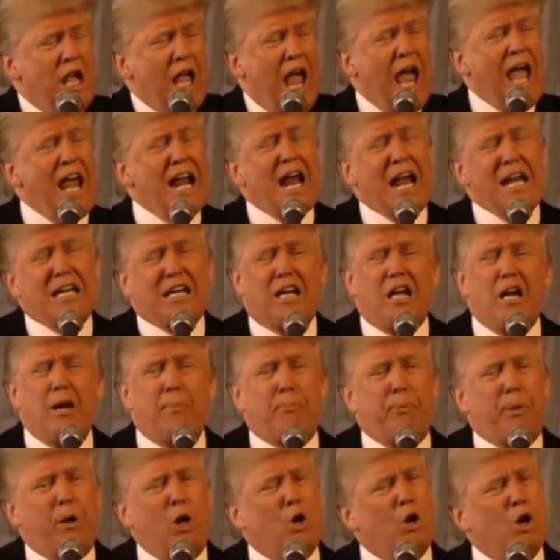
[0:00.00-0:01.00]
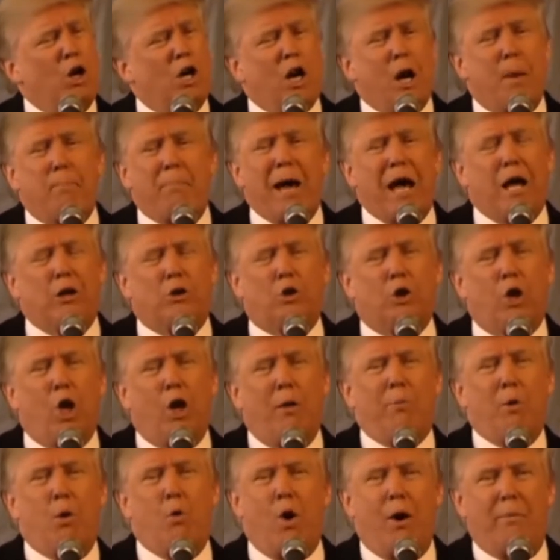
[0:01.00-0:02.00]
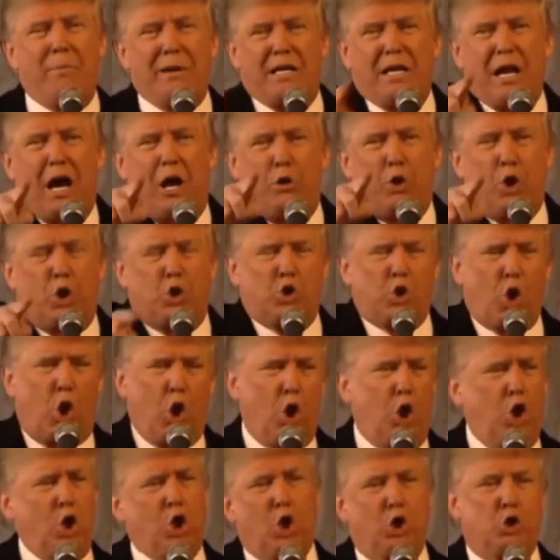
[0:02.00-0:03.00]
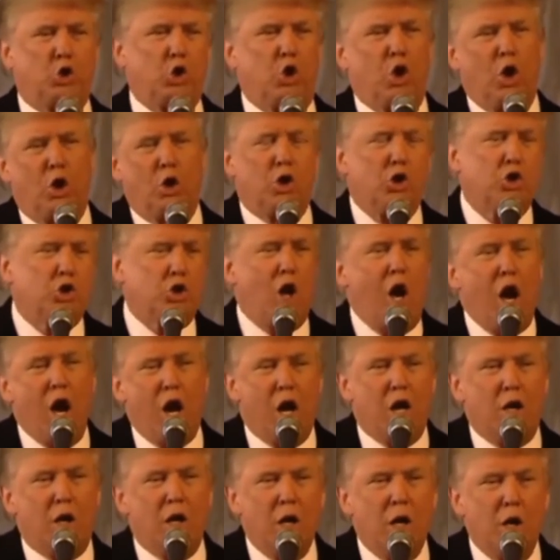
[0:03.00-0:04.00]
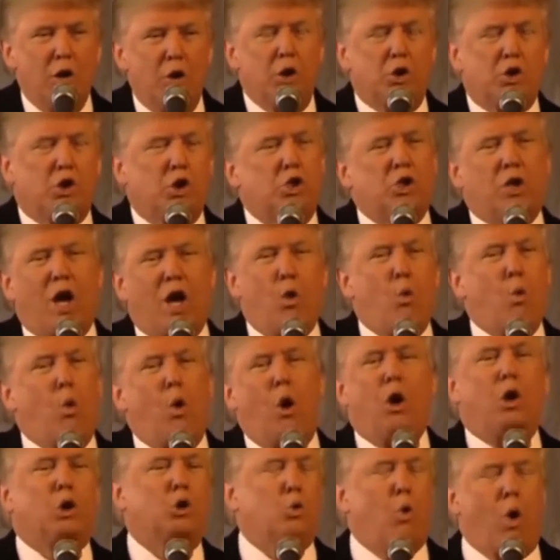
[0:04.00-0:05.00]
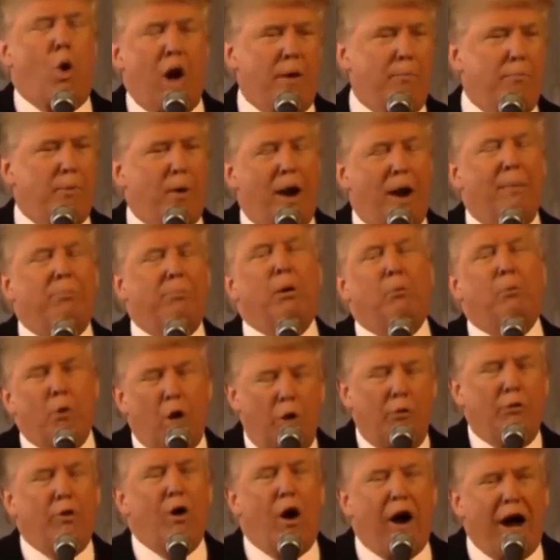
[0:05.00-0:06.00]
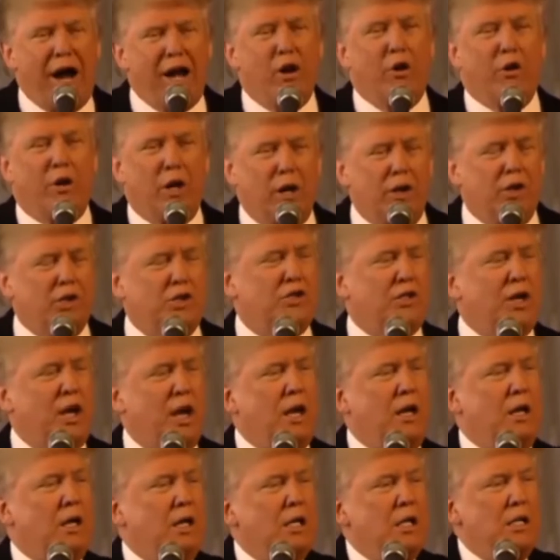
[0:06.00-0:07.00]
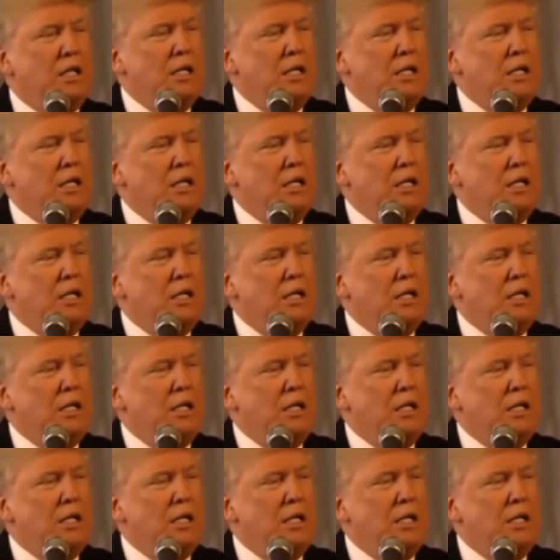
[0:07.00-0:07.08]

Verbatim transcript: And I keep hearing about global warming. Now they'll say, he doesn't understand. This is a worldwide problem. Oh, no, I don't understand.